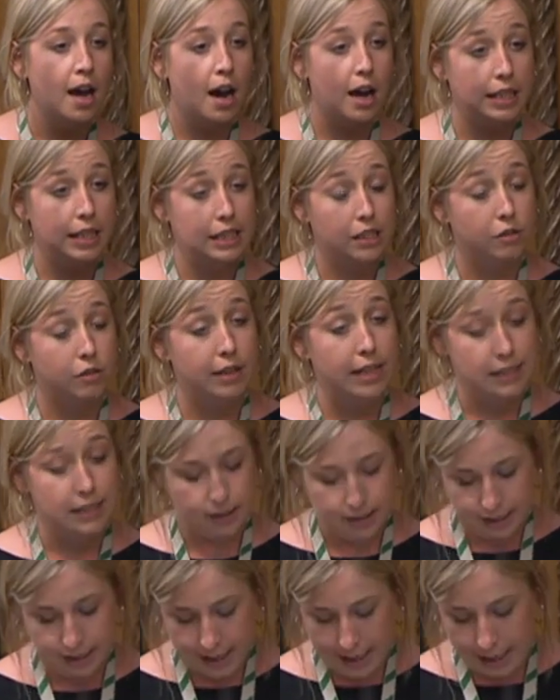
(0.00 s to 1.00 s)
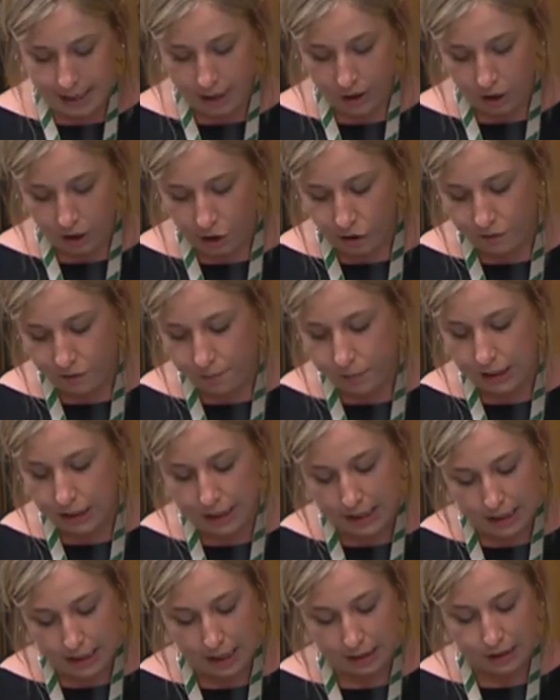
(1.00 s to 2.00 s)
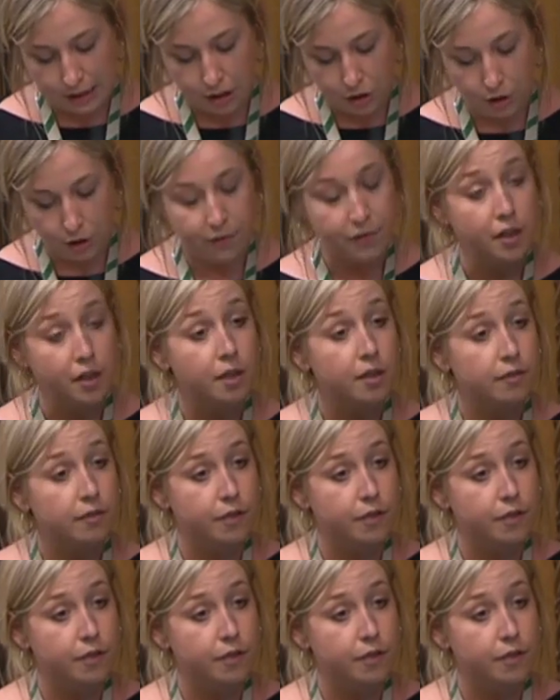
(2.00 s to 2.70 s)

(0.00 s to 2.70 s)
and it's great to see the government standing up